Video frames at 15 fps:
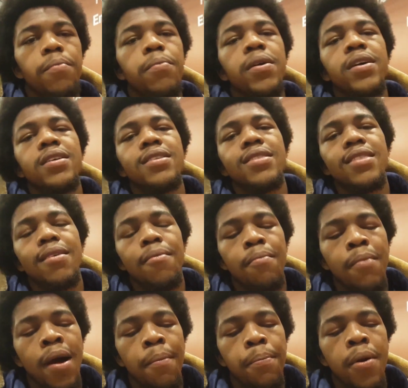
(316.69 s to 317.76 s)
But
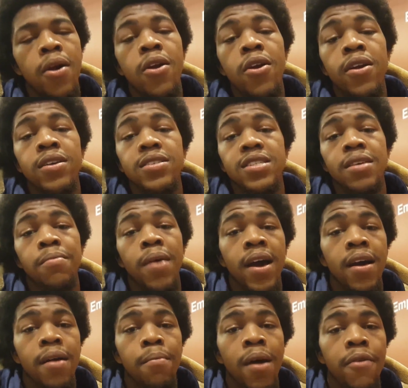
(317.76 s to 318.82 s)
my parents and
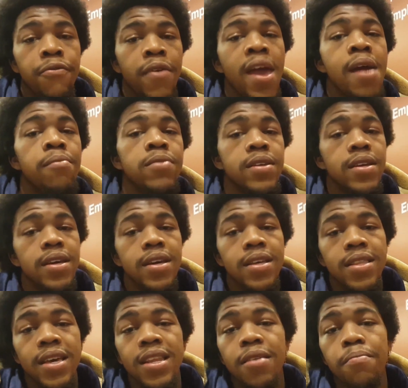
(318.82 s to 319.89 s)
my family,
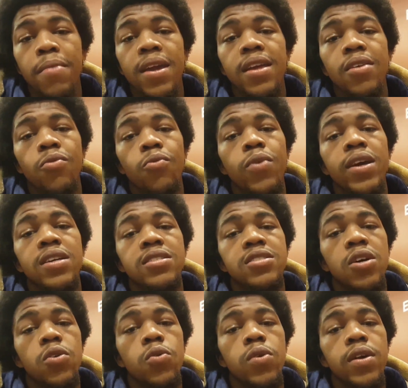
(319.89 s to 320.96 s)
they done made it where as
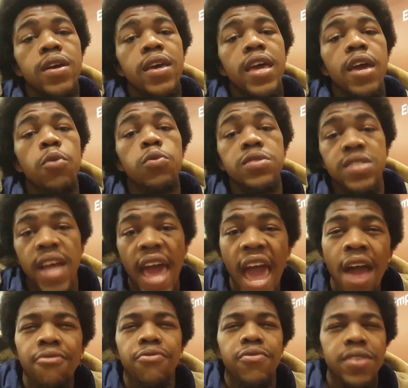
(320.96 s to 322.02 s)
though it was an
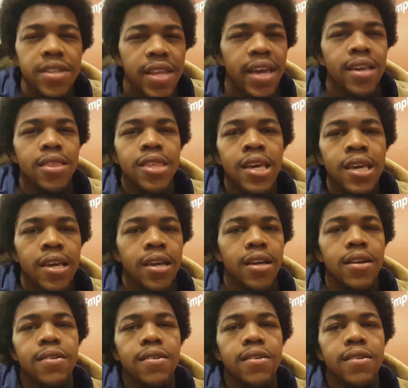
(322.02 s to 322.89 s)
everyday thing.